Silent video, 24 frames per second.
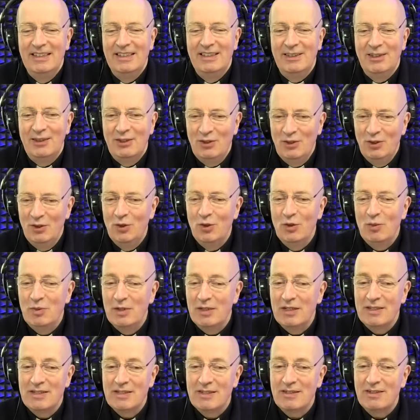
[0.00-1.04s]
No, but
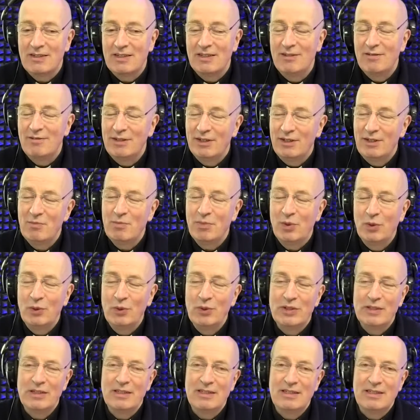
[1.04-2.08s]
it's certainly a very
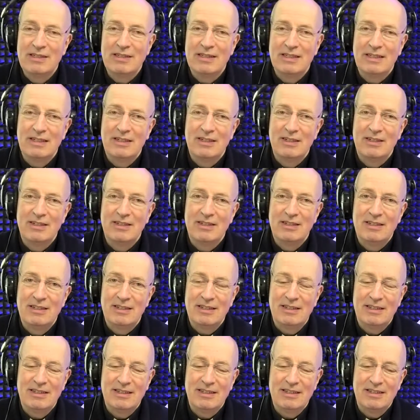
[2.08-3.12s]
potent
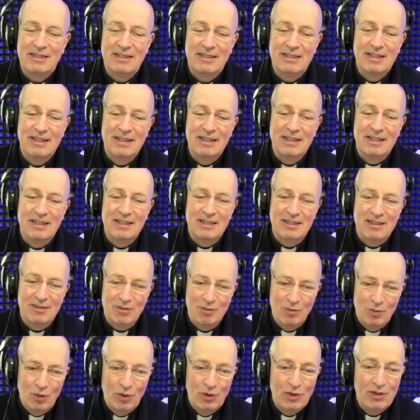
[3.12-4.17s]
and
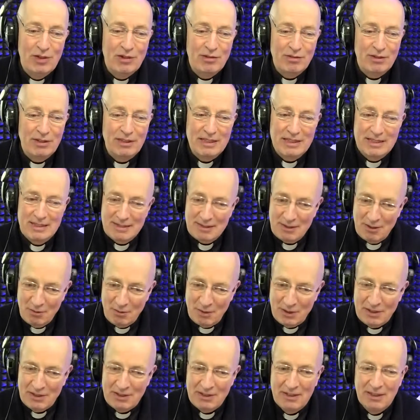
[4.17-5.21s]
wonderful
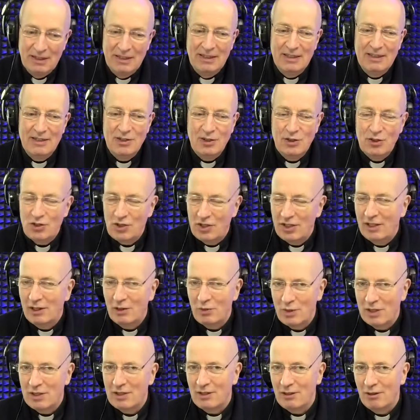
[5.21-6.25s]
instrument to share
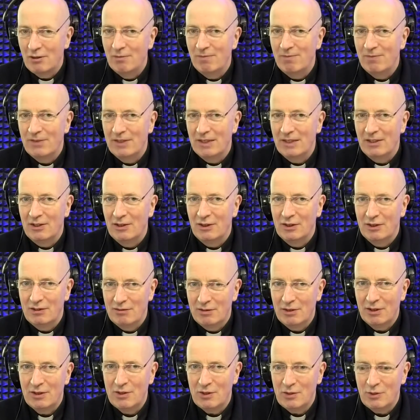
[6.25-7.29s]
with you and to
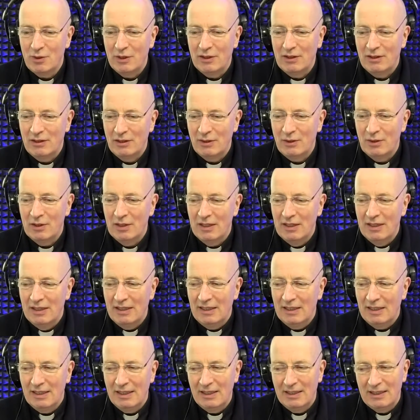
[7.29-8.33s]
converse with you.
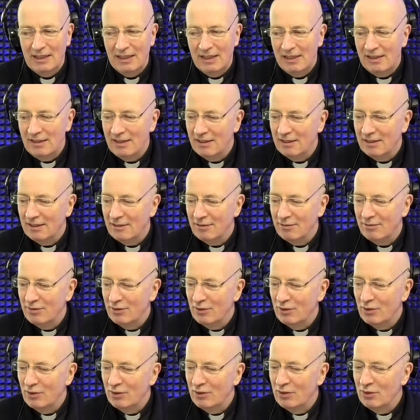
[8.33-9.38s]
And again, I've
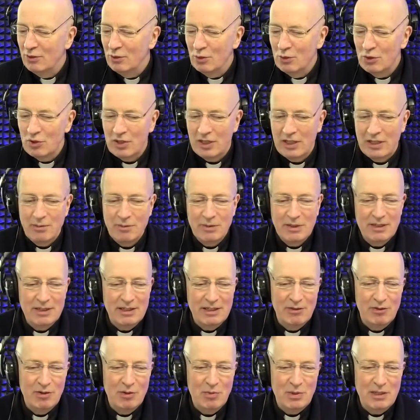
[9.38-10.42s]
no shame
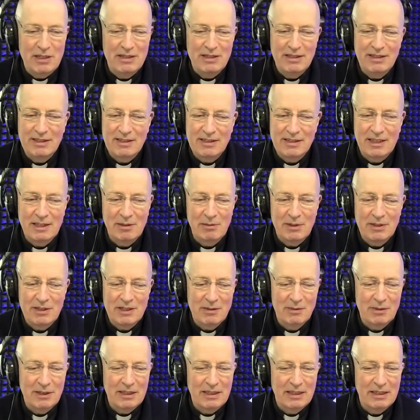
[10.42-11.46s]
in repeating it time and
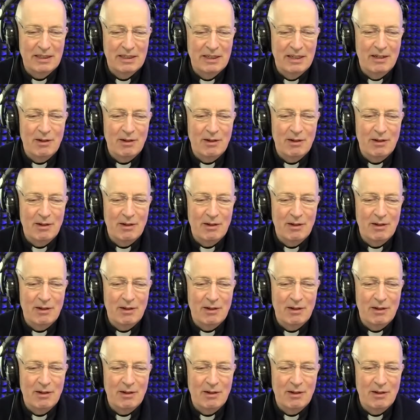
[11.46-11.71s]
time again.